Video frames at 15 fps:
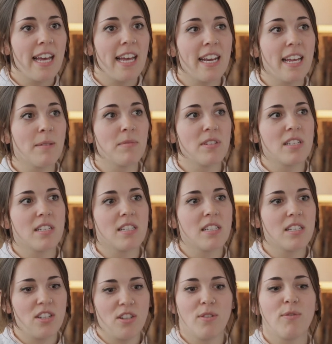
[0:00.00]
It aims to,
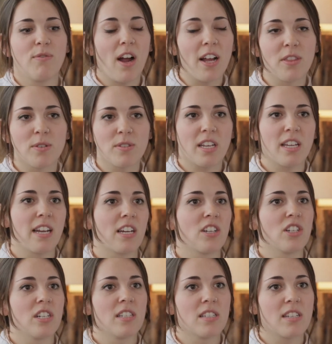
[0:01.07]
to find those
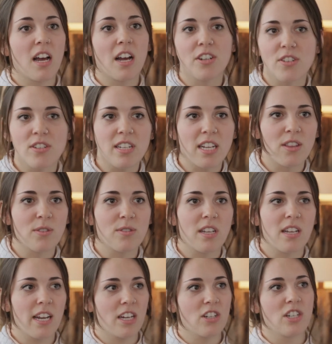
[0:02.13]
connections, understand those
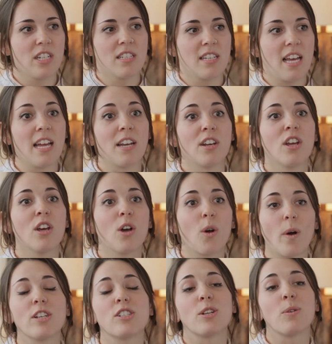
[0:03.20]
connections, and
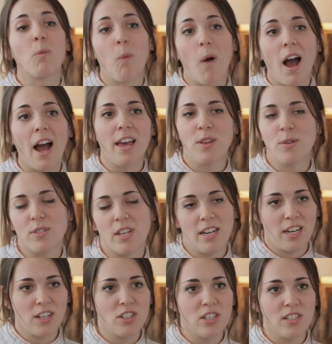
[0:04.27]
question why those
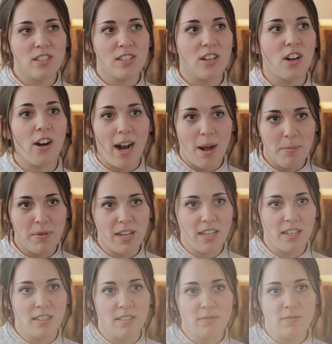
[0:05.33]
connections are happening.